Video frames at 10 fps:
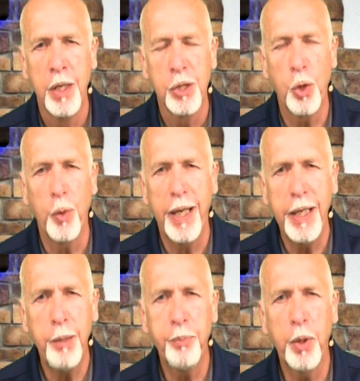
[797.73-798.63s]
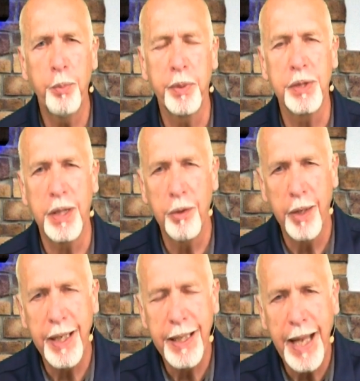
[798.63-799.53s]
So, any purpose or
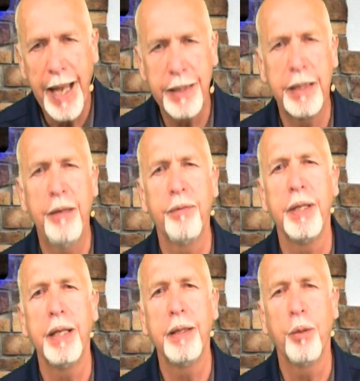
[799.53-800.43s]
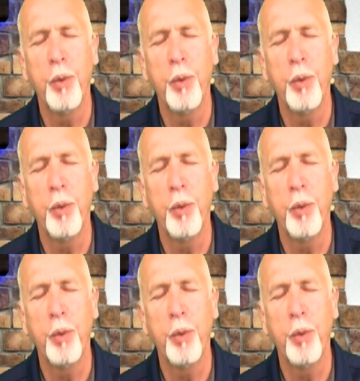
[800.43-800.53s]
any activity that